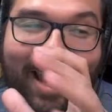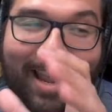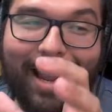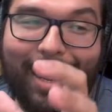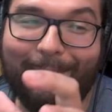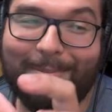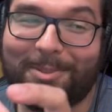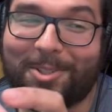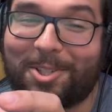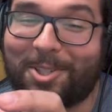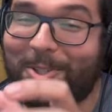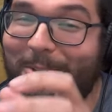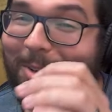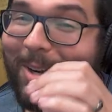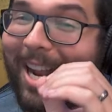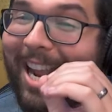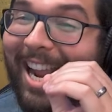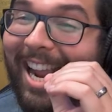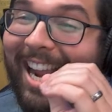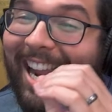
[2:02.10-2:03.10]
I'm
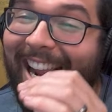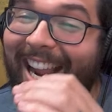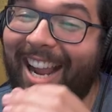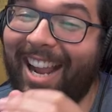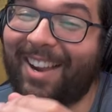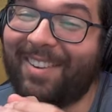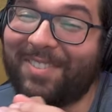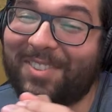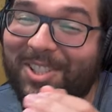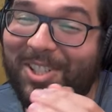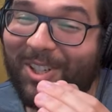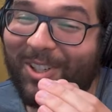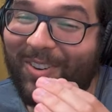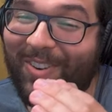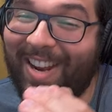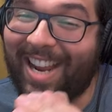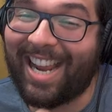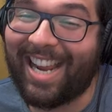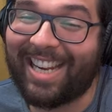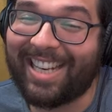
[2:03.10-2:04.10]
trying,
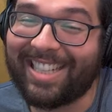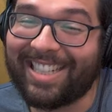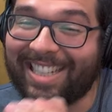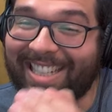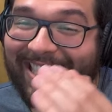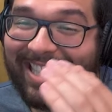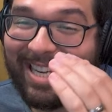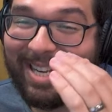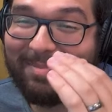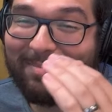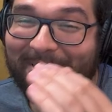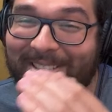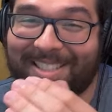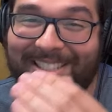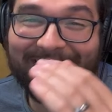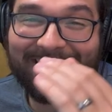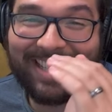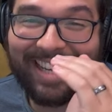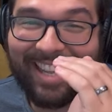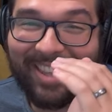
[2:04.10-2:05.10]
trying to keep it
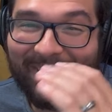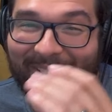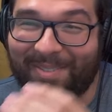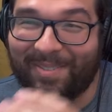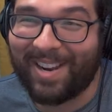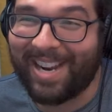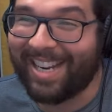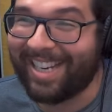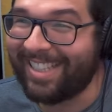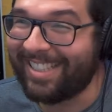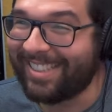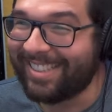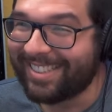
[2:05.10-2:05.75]
together, man.